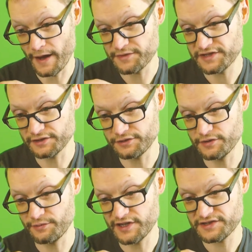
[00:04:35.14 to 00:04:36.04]
I'm still
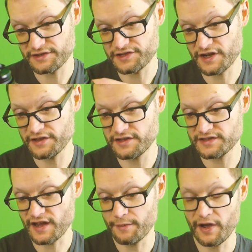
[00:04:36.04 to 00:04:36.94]
doing research on
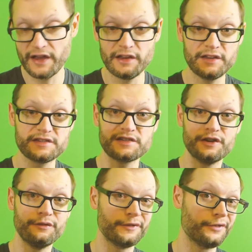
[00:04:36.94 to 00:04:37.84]
this. I might let this
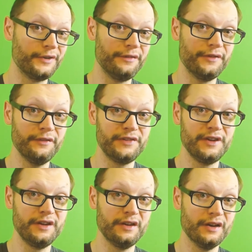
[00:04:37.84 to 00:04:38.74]
go for
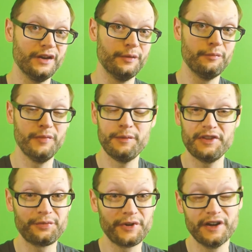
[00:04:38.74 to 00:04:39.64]
$350,
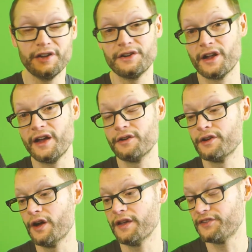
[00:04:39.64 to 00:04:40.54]
maybe $300. I don't
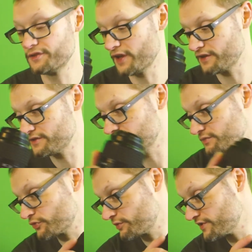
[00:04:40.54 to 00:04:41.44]
know. I still got to do
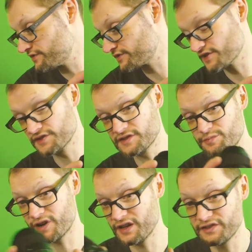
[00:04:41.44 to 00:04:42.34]
some more research on these
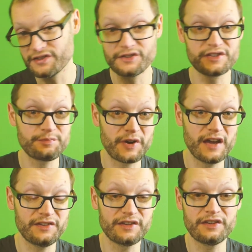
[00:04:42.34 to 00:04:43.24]
prices. So these
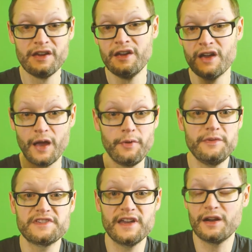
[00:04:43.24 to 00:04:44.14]
prices, I may
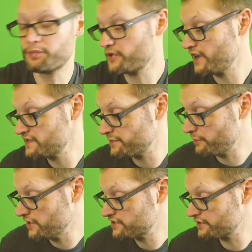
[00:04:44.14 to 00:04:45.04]
be saying a price, but
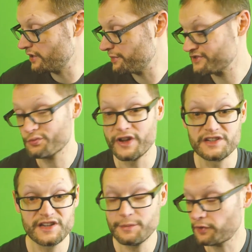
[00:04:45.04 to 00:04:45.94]
it may show up as way
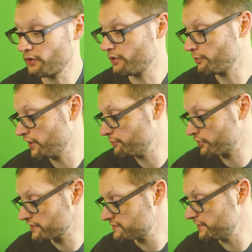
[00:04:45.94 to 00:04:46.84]
cheaper or way
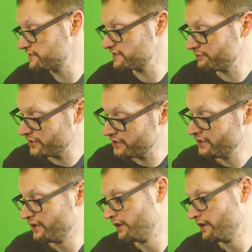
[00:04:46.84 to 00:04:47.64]
more expensive, but